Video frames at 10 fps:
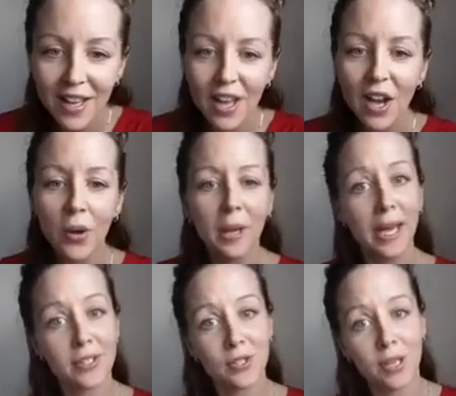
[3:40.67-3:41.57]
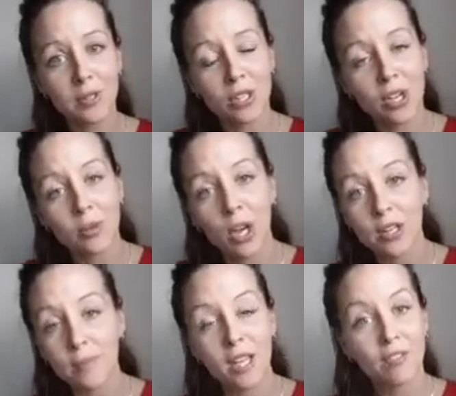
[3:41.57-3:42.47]
Okay, so that was Tom
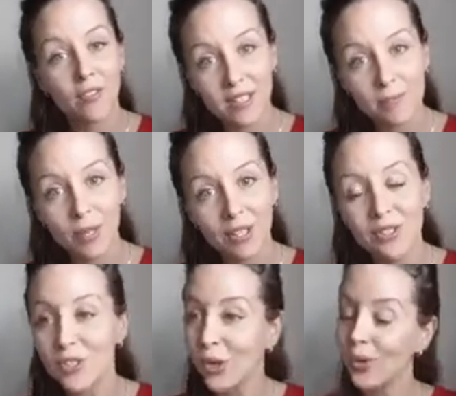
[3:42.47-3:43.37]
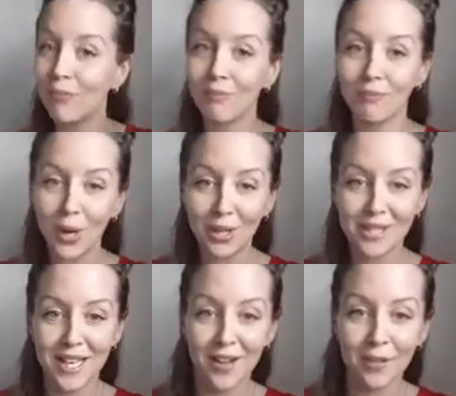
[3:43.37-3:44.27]
calling me on Facebook. So pardon
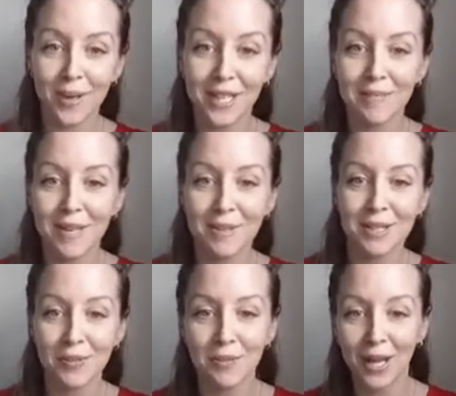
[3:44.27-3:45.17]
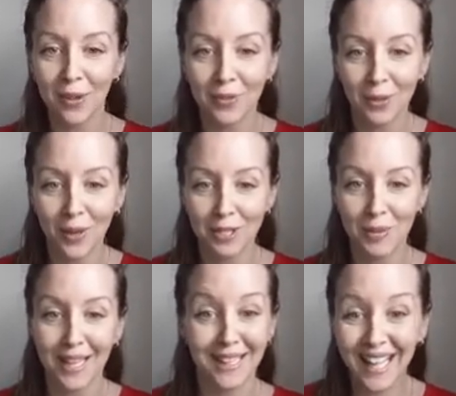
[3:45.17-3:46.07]
to everybody. Maybe this would be helpful to watch
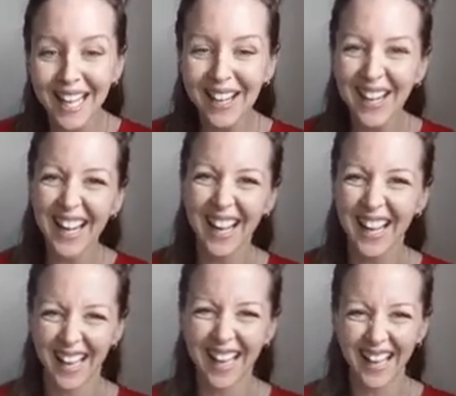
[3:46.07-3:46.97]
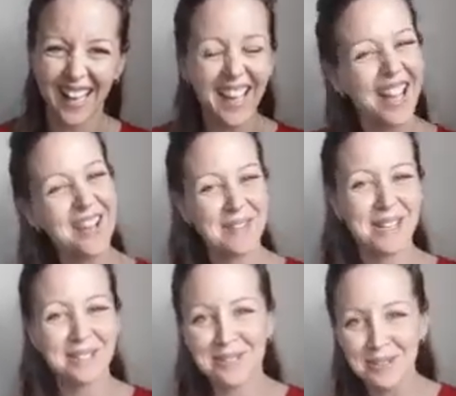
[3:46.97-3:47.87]
back later
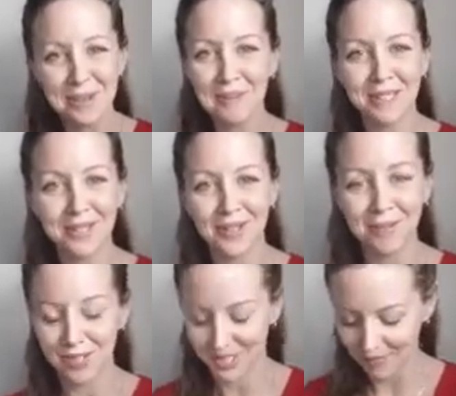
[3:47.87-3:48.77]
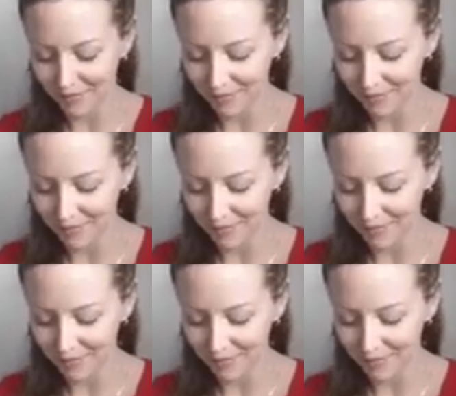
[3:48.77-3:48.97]
because there's so many interruptions, but